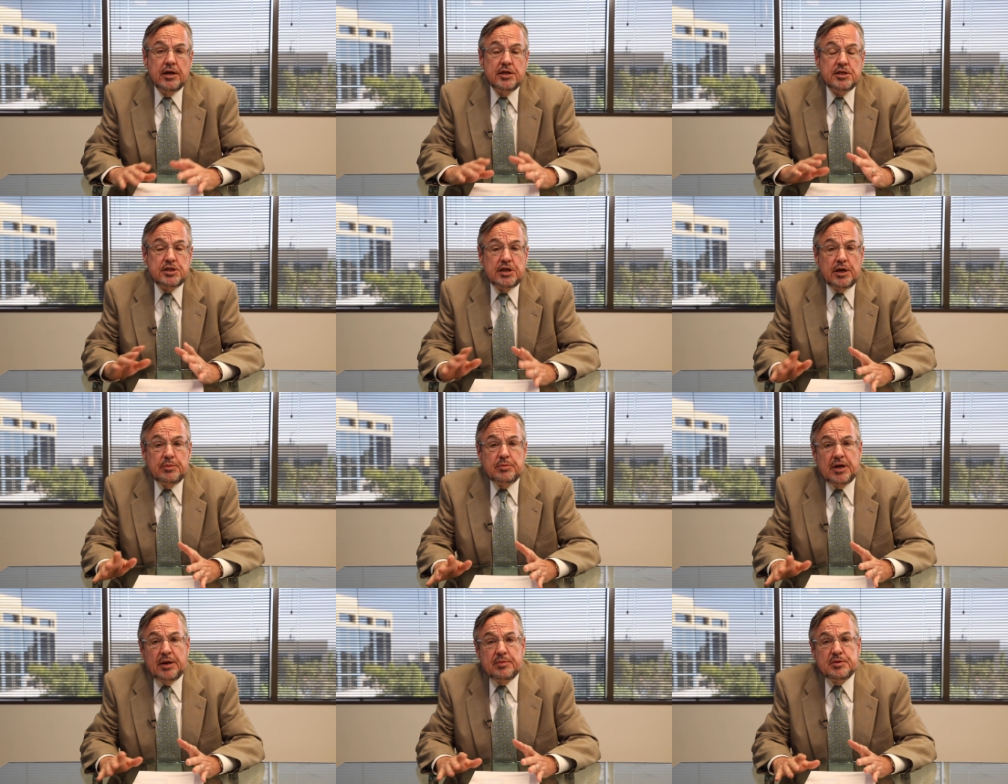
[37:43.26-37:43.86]

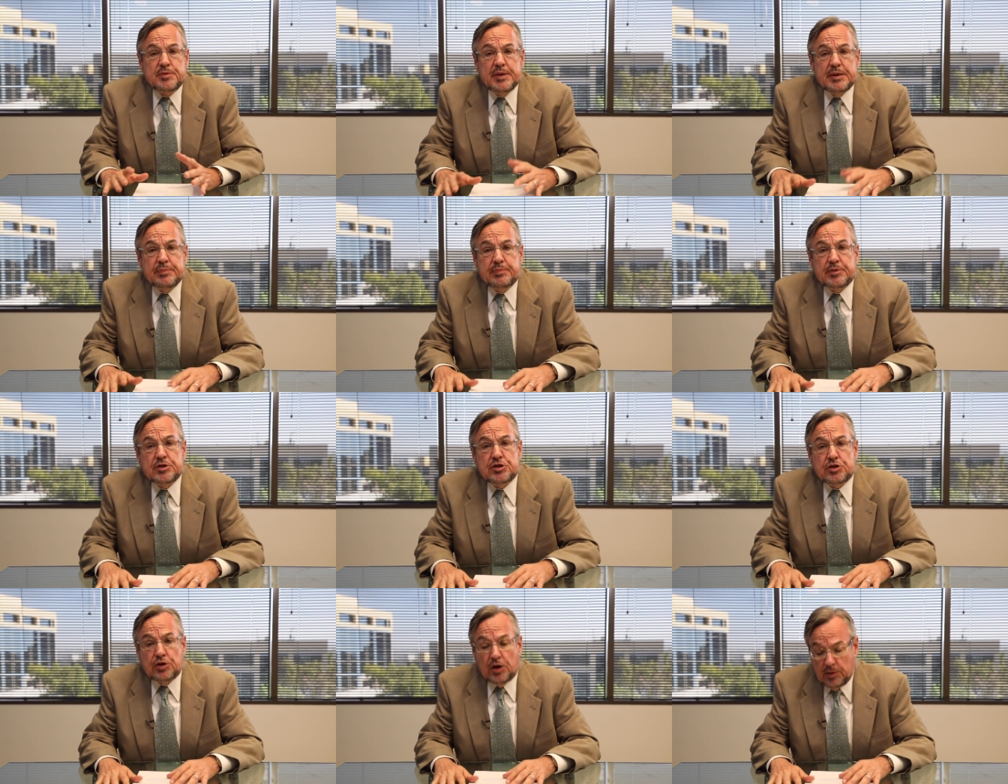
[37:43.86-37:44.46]
Sometimes
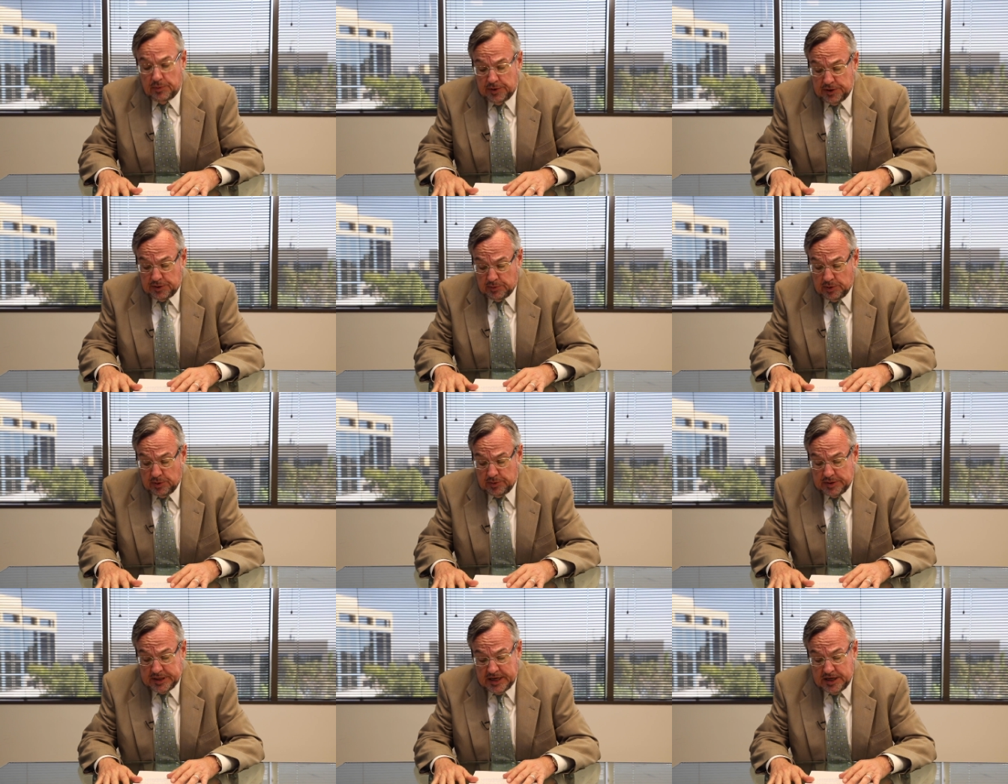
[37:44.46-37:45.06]
people start with
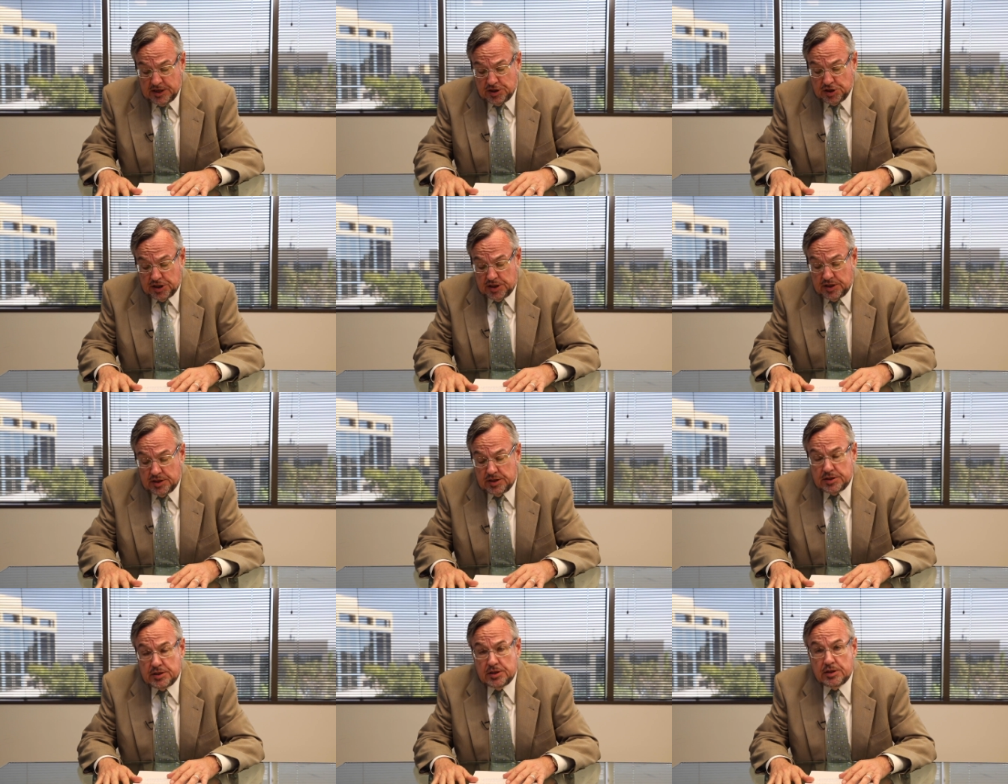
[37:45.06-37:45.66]

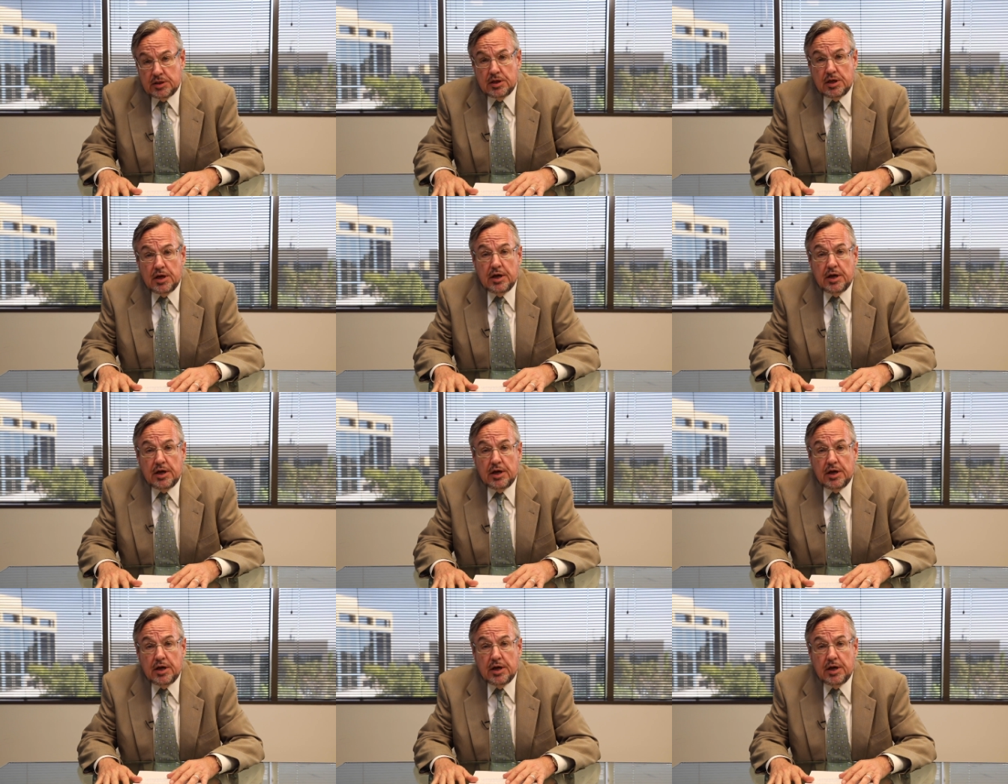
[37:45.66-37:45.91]
quotations.